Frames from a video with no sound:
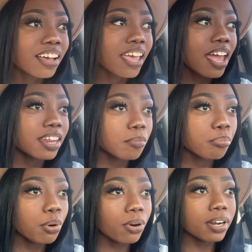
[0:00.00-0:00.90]
An
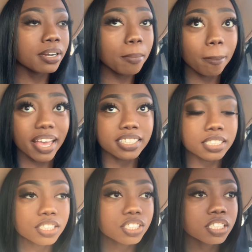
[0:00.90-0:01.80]
important
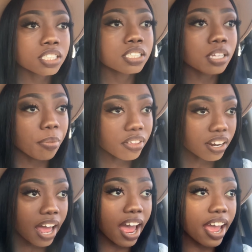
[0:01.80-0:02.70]
message. This is something
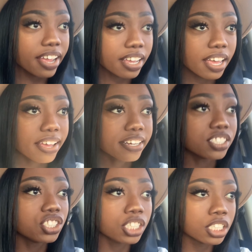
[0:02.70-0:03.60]
that I
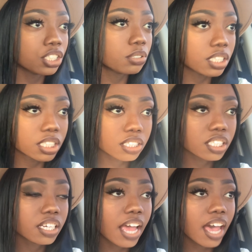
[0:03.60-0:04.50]

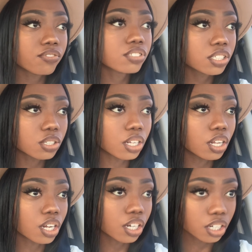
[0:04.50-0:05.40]
continuously have to
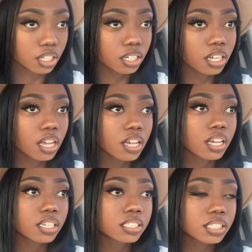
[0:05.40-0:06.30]

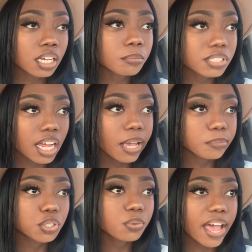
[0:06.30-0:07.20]
learn.
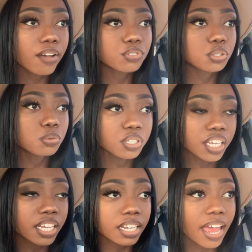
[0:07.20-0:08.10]
Sometimes you have to
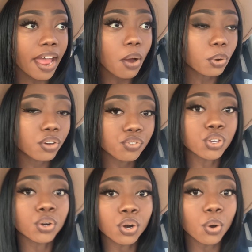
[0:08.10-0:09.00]
get out of
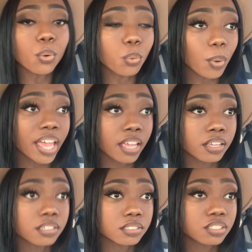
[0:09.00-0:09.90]
your own way.
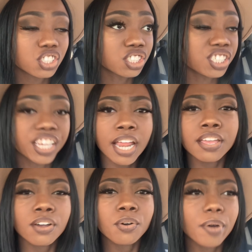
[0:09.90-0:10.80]
Just get
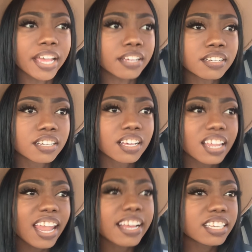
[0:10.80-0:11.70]
out your own way.
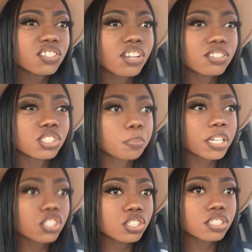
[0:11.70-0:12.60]
Like, you know, just
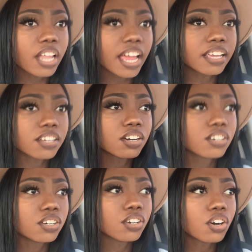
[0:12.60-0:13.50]
picture like
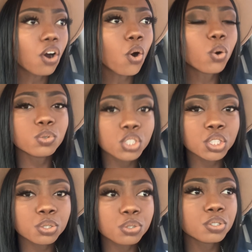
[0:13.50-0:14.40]
old
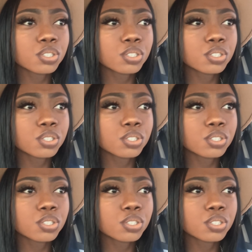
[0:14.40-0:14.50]
you